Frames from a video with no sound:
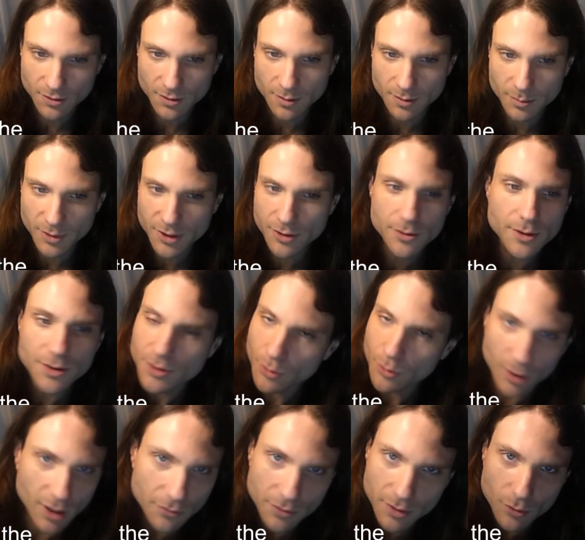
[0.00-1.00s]
You can do
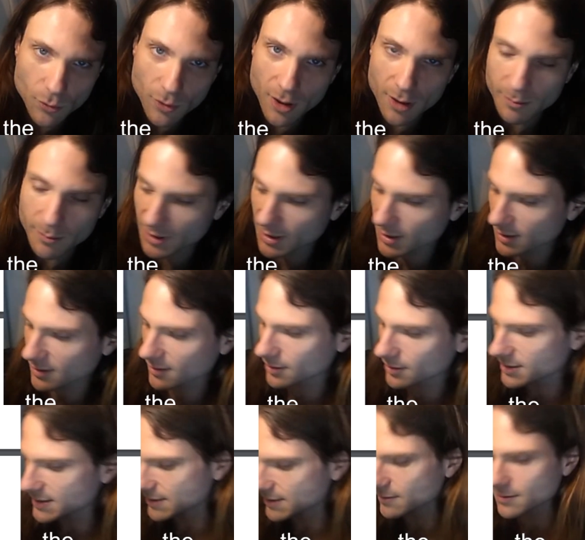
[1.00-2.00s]
whatever you want, man.
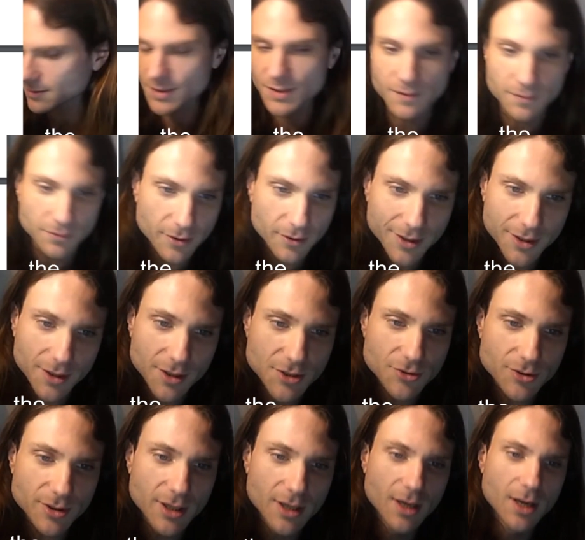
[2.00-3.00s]
It's a free country.
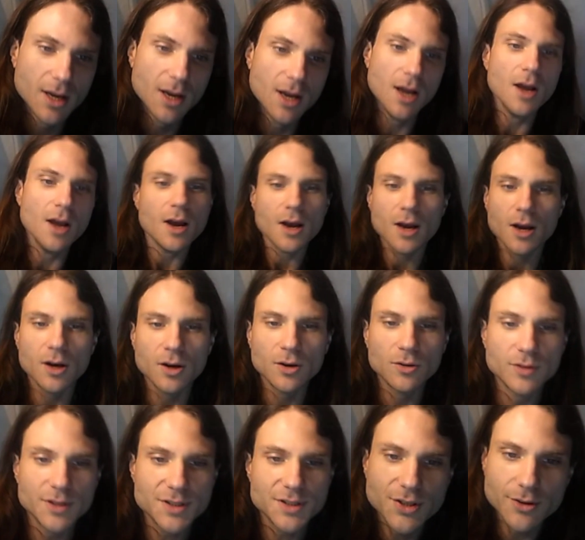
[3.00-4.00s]

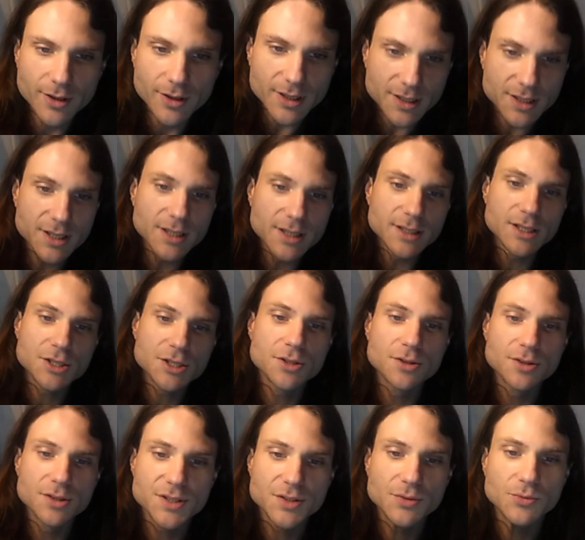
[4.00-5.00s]
Returning to
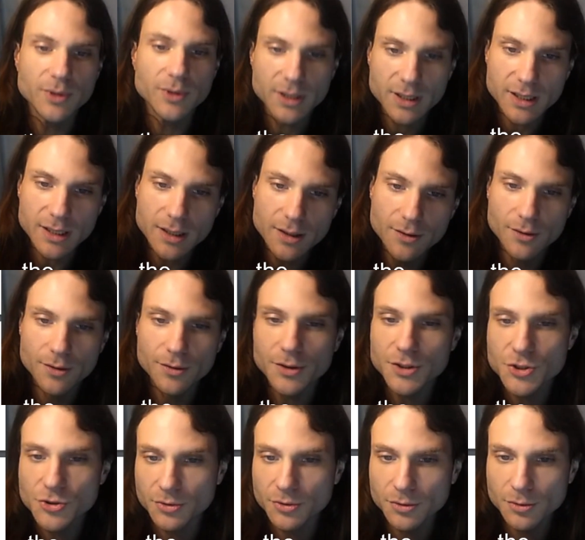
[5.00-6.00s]
conditionals when either the
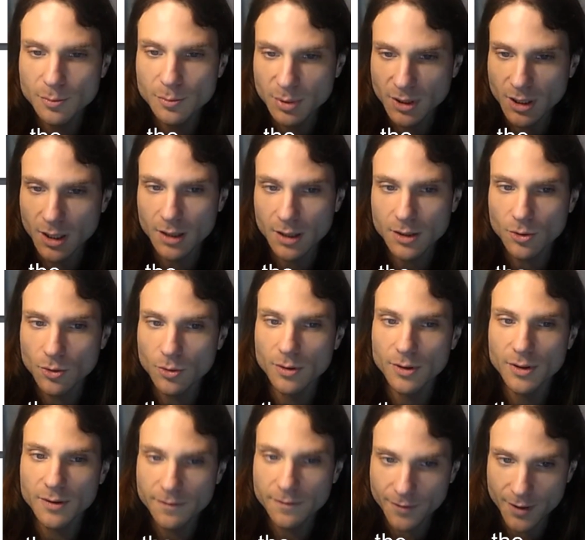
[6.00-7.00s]
true block or the
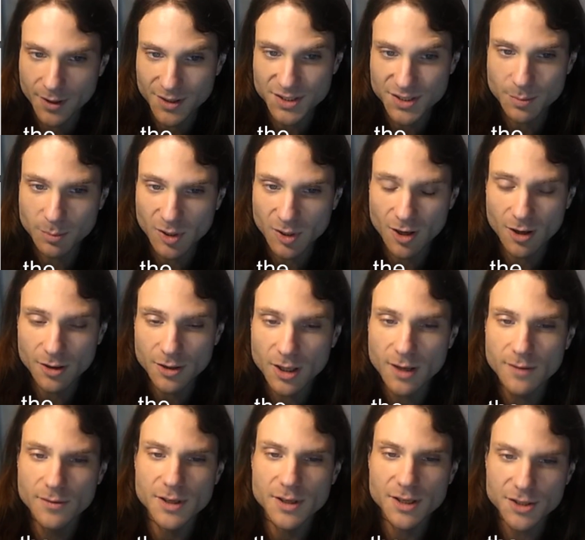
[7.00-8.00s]
false block of a
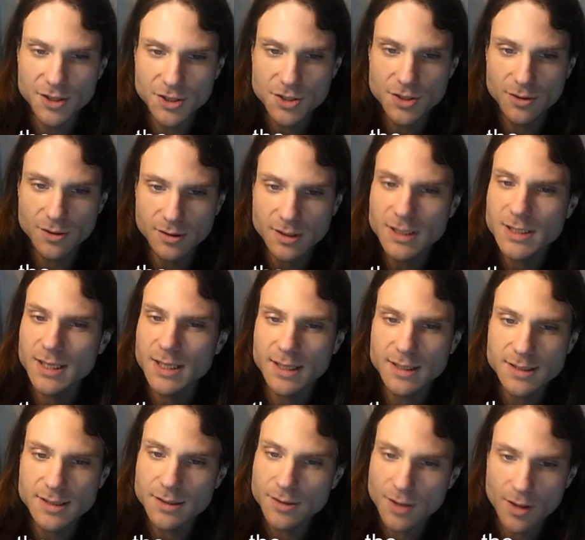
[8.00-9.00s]
conditional contains
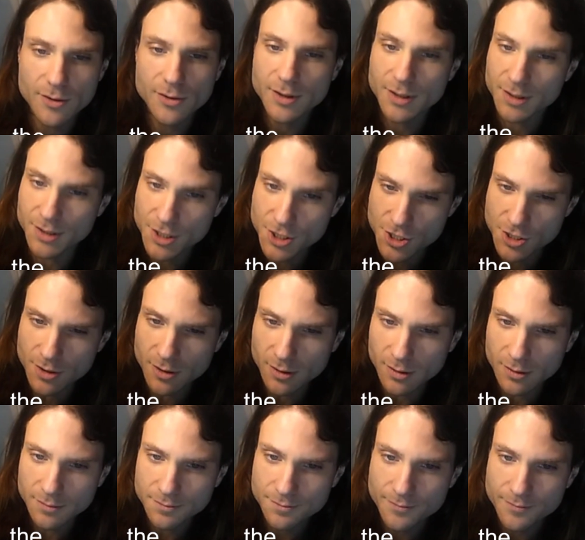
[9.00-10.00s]
another conditional,
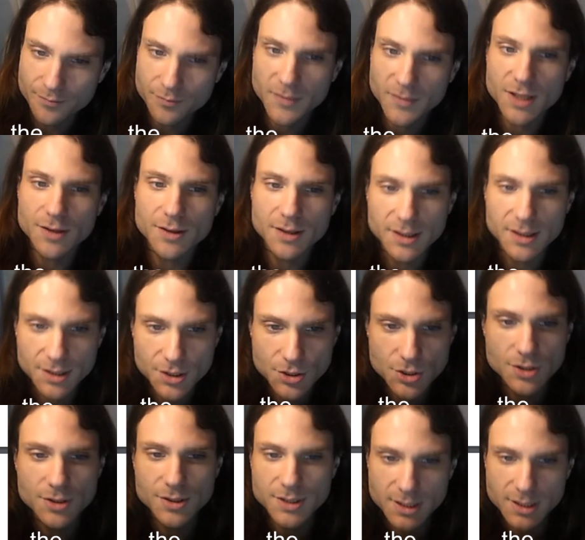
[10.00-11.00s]
the conditional
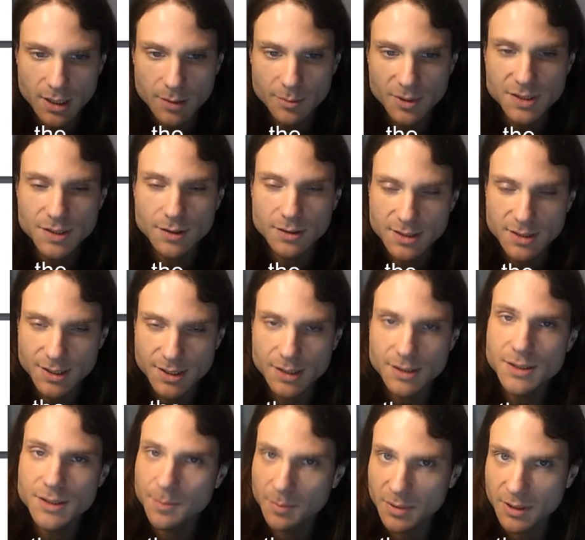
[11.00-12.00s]
statements are said to
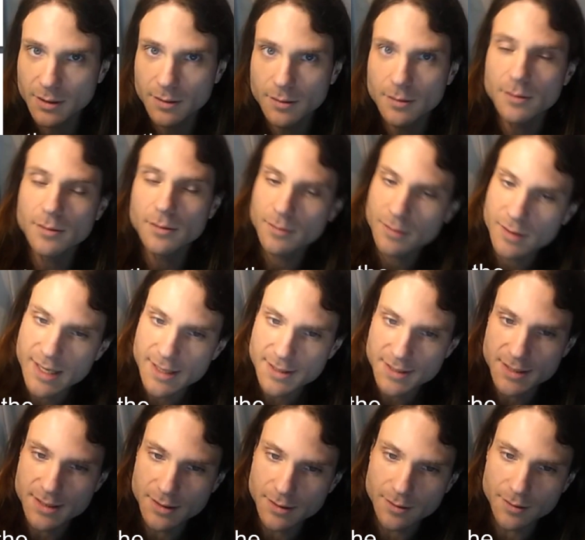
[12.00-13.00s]
be
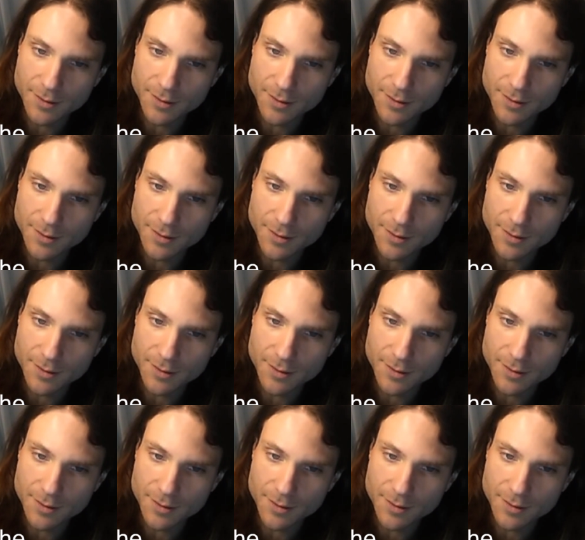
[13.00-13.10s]
nested.